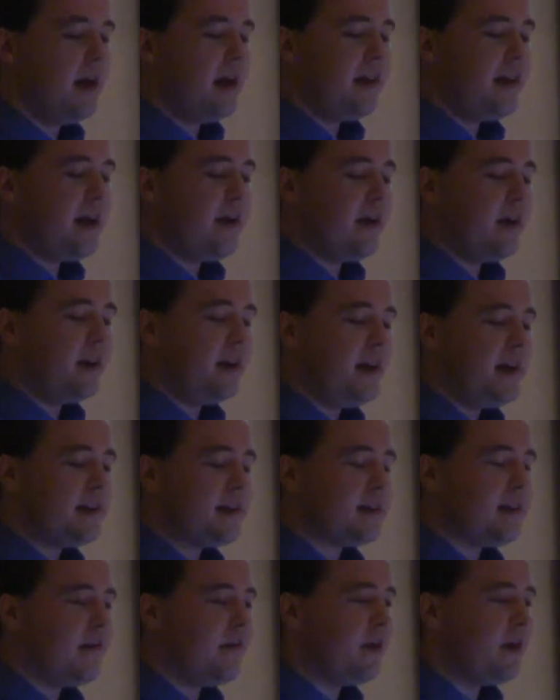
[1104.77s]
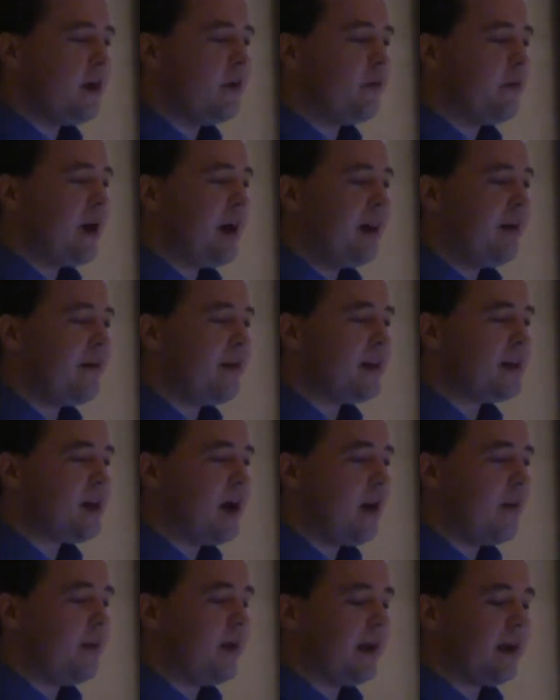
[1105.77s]
they are at least a very relevant
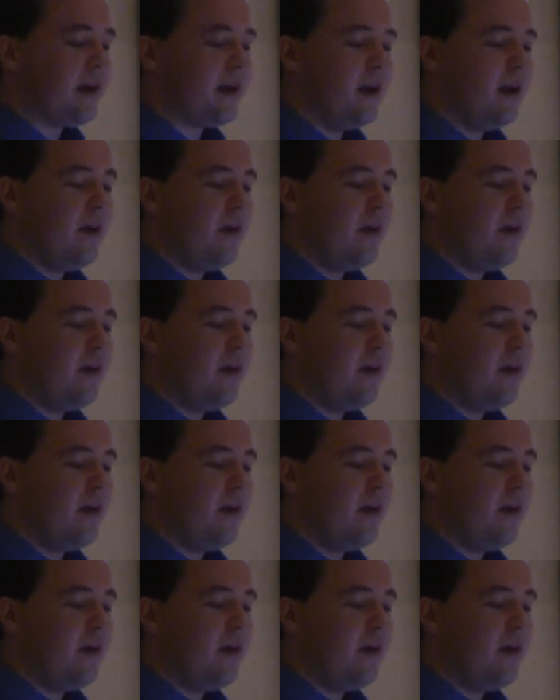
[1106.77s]
topic